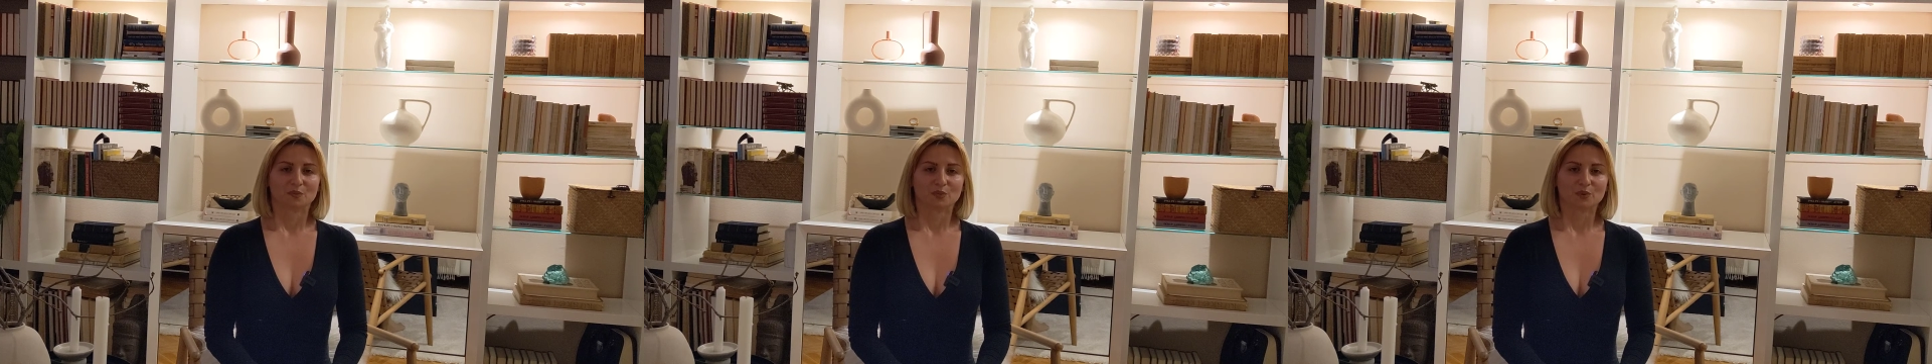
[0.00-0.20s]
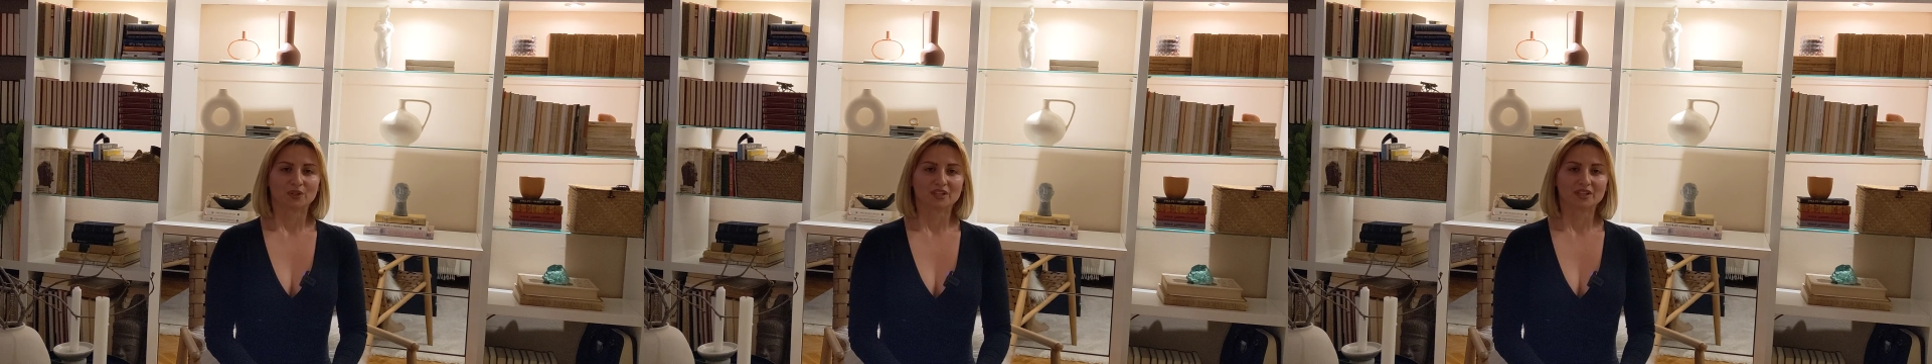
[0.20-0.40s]

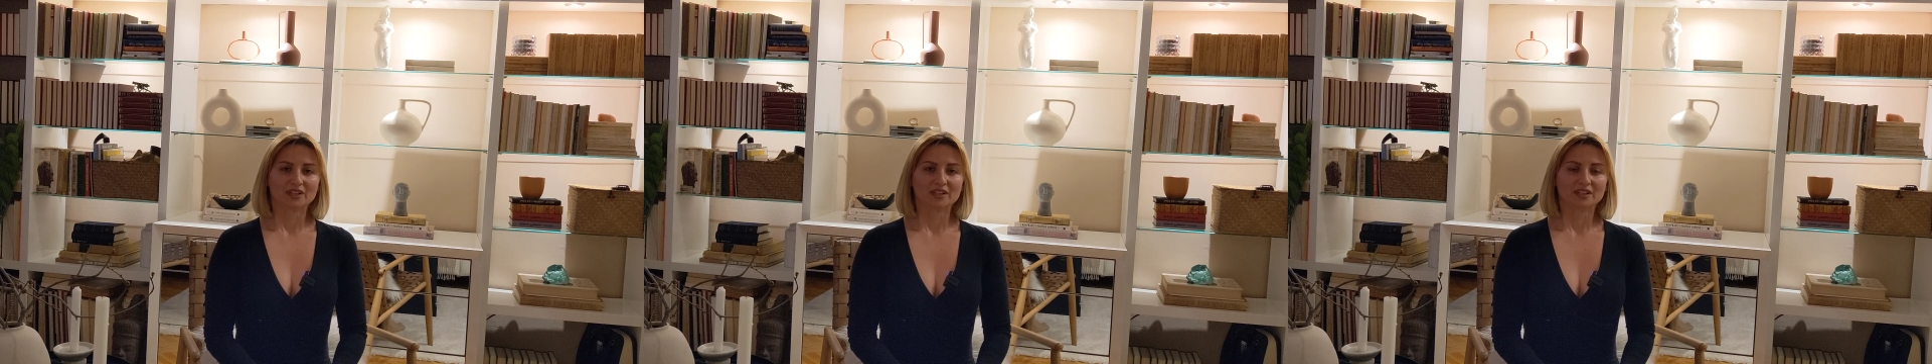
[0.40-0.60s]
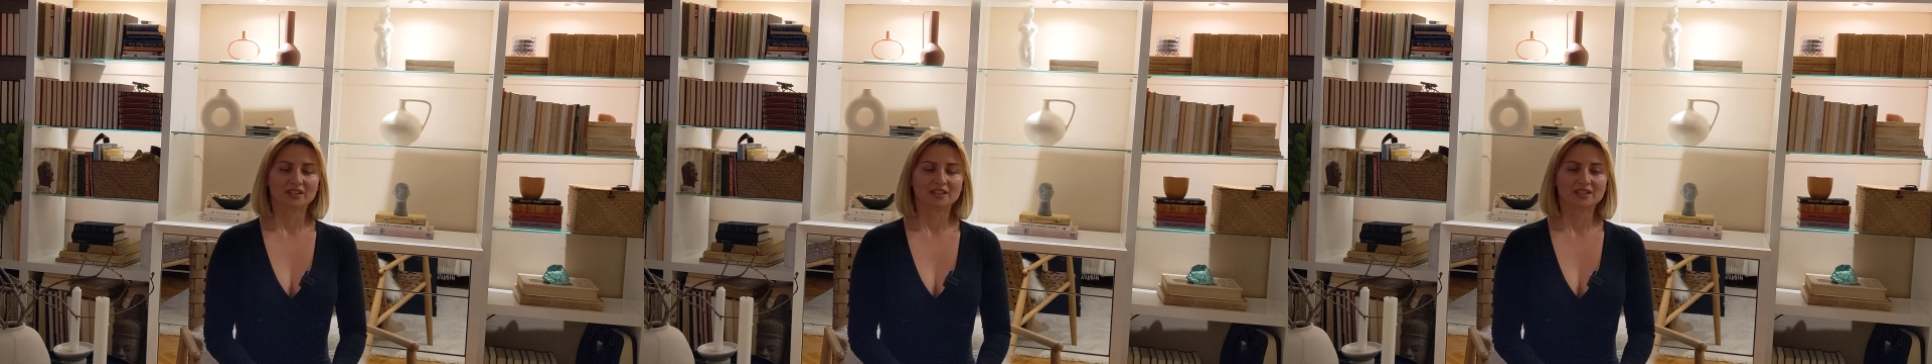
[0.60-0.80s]

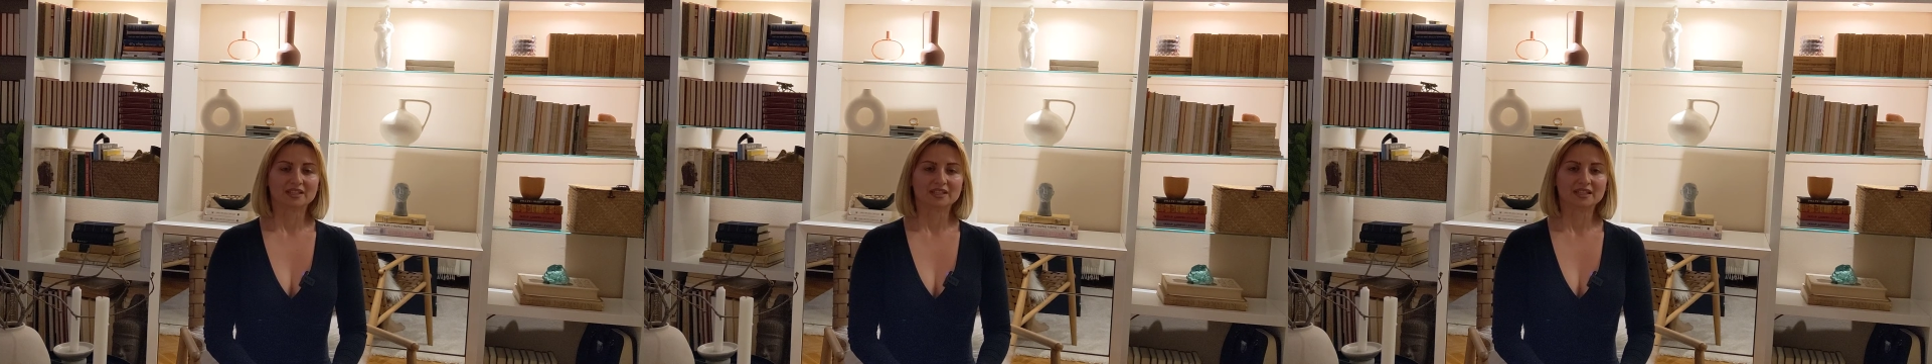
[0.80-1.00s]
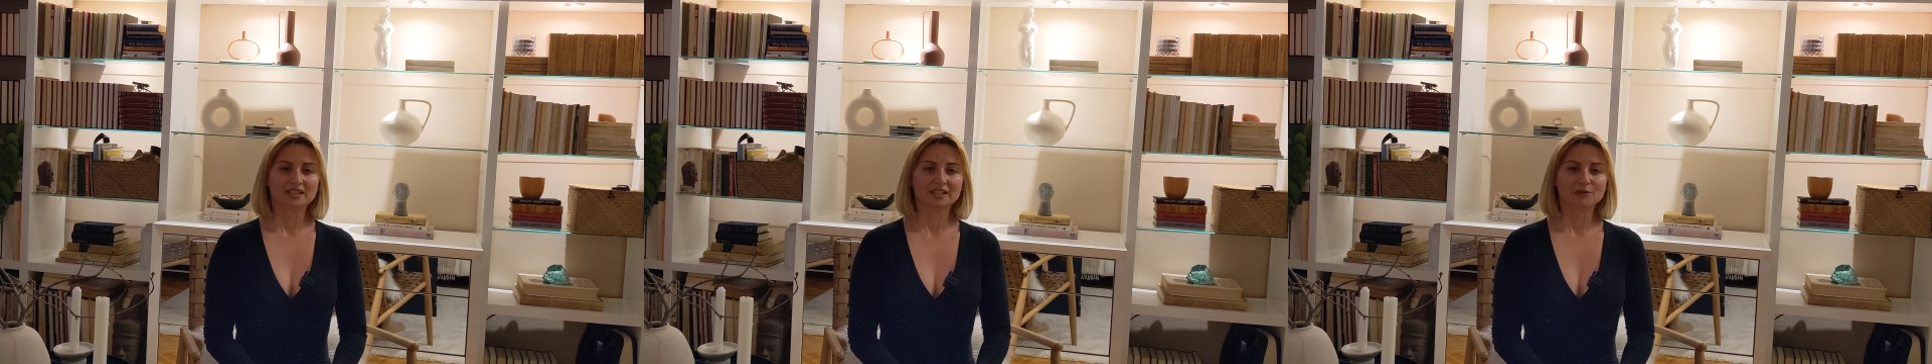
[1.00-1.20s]
Breathing in
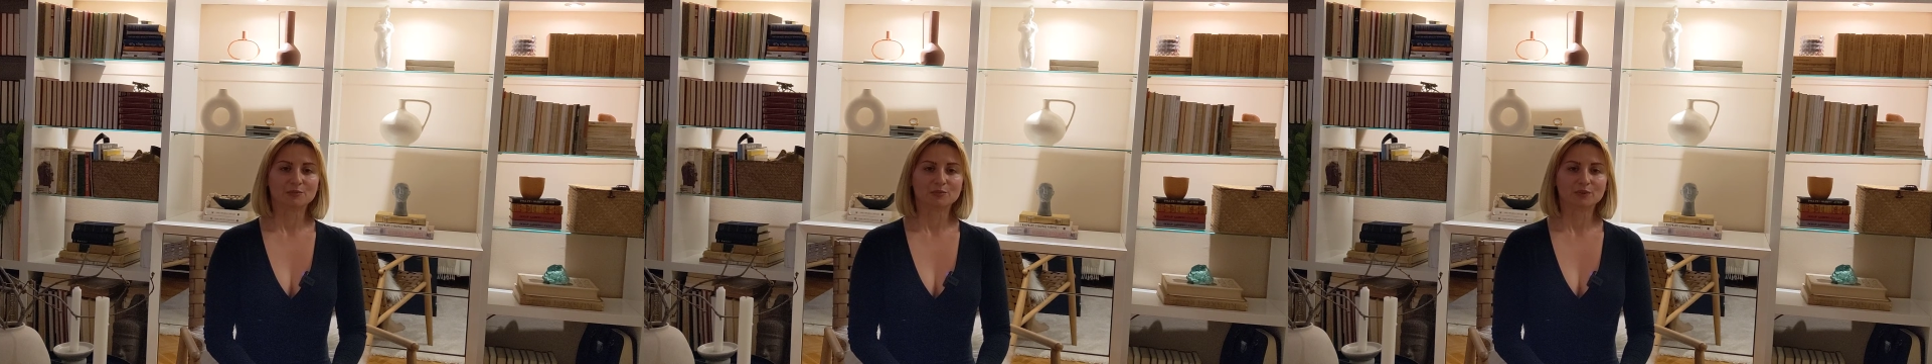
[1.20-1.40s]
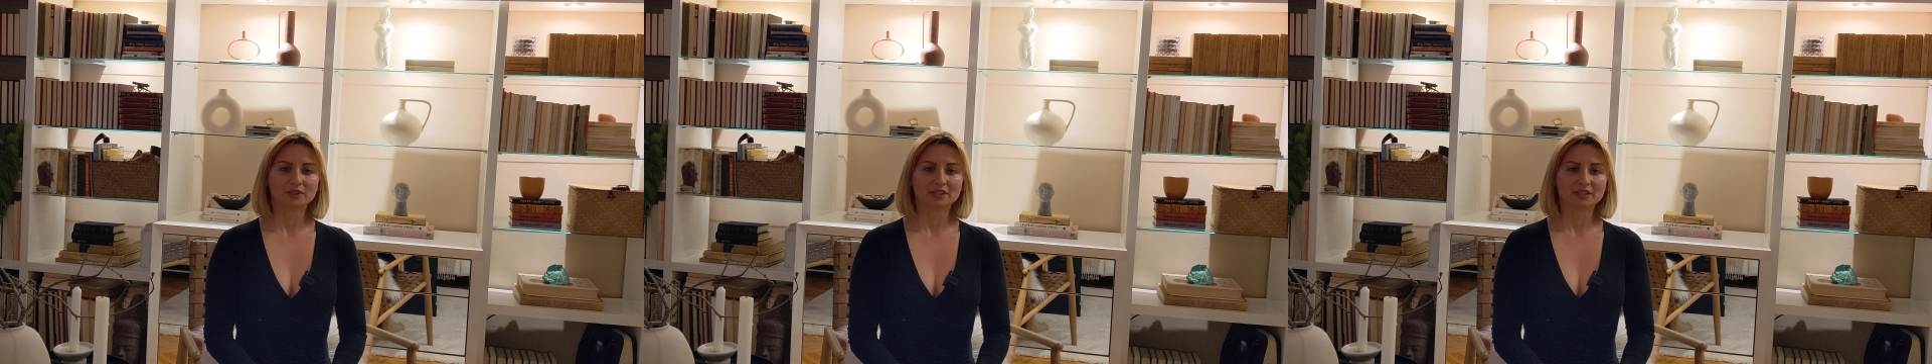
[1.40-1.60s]

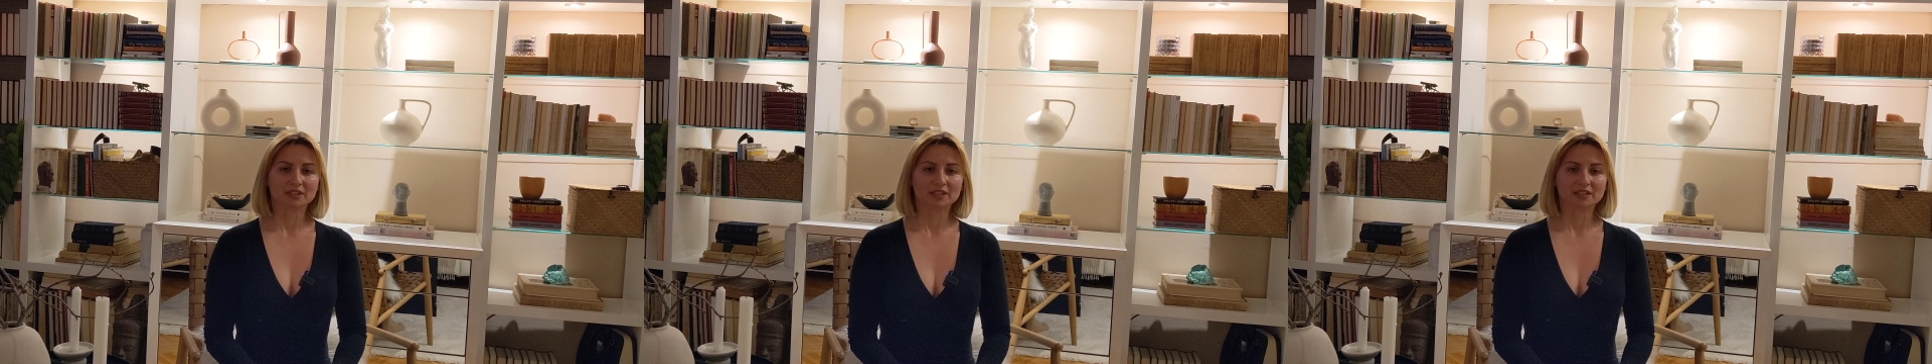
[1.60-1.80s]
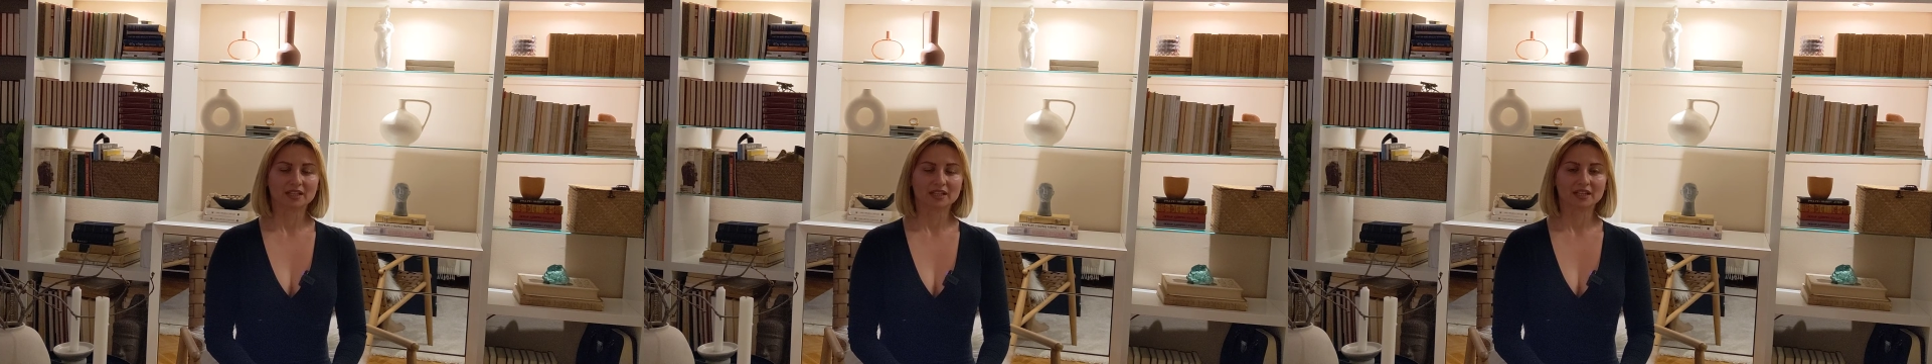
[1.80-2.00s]

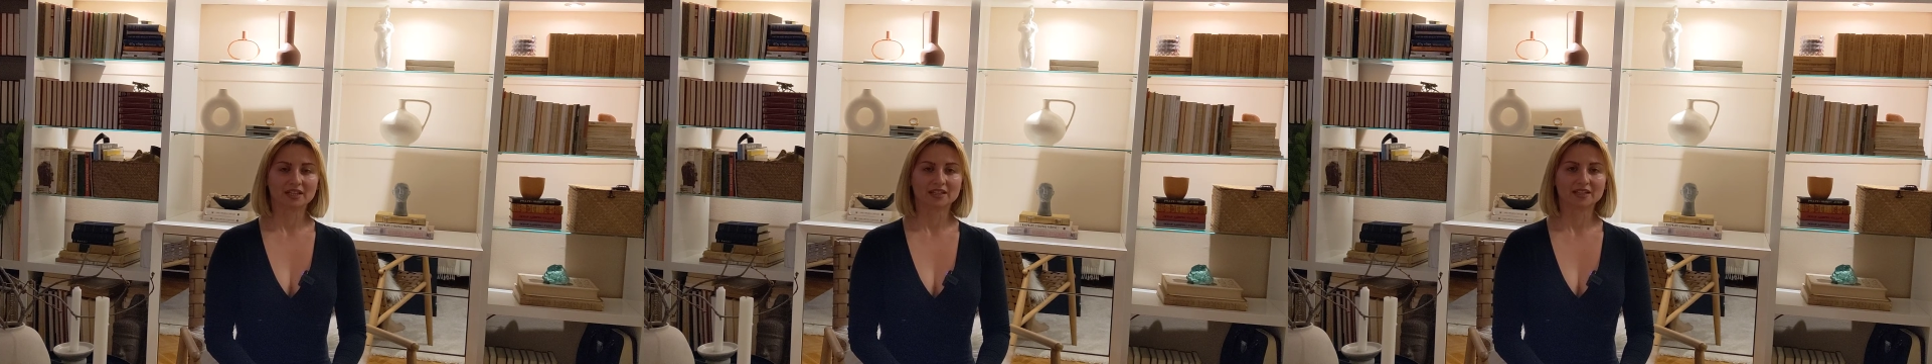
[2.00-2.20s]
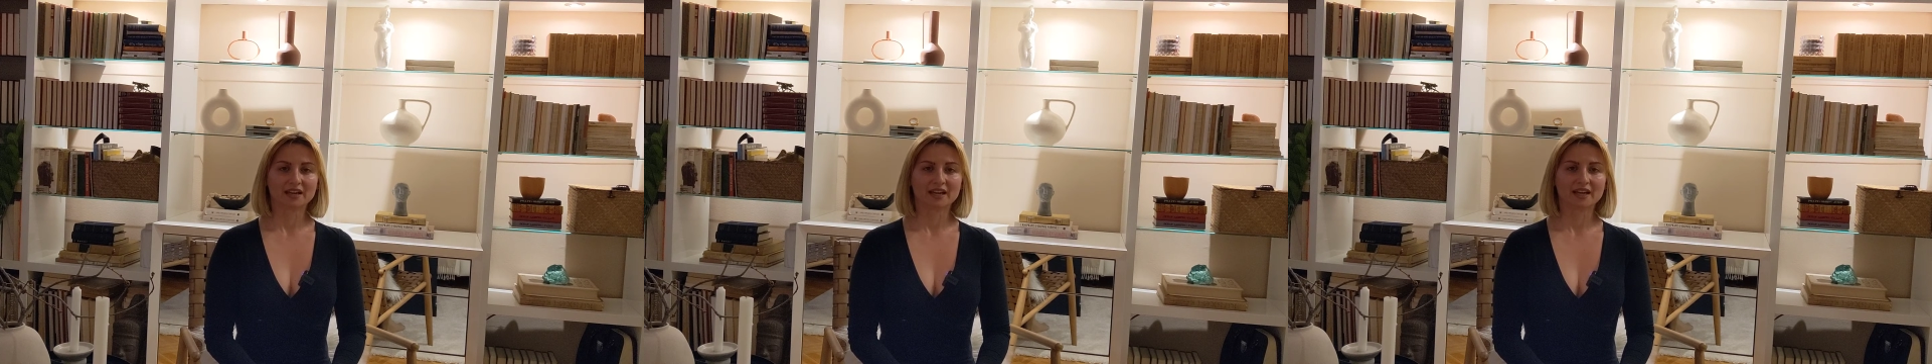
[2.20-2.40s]
deeply and